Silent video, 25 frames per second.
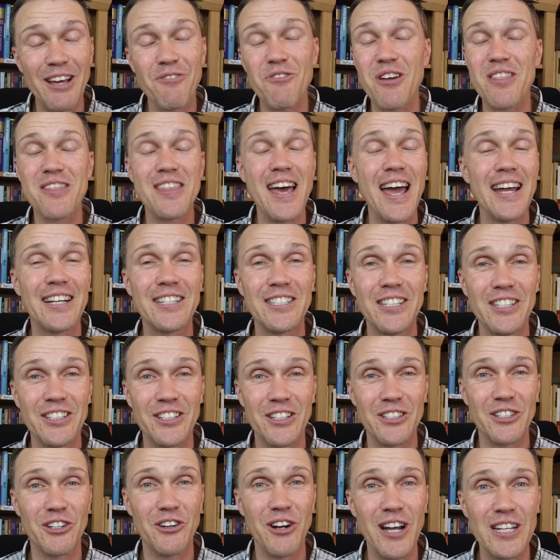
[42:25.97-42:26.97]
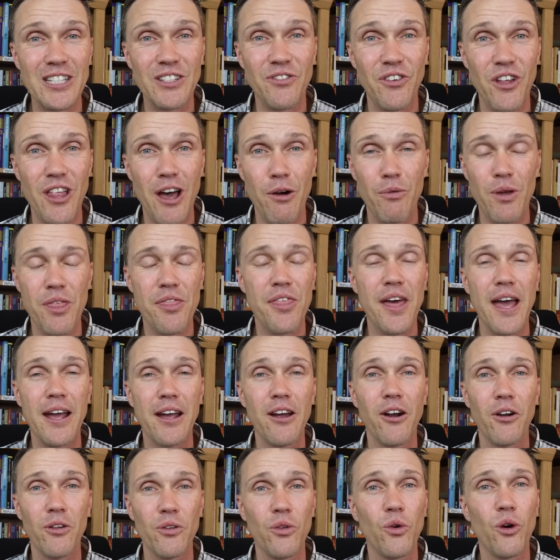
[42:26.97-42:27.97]
And we thank Jesus Christ for that. We
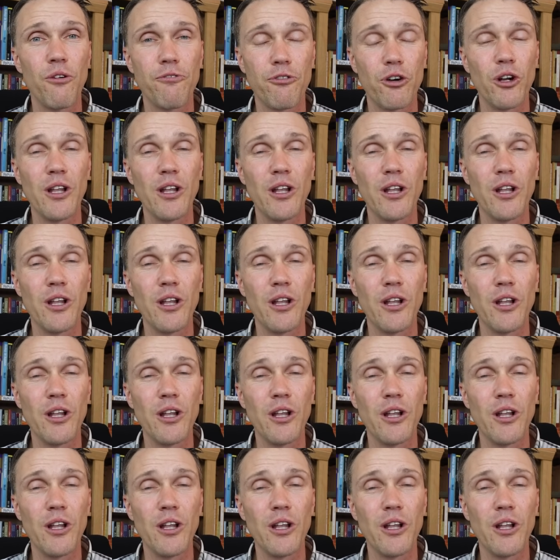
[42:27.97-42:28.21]
thank our Lord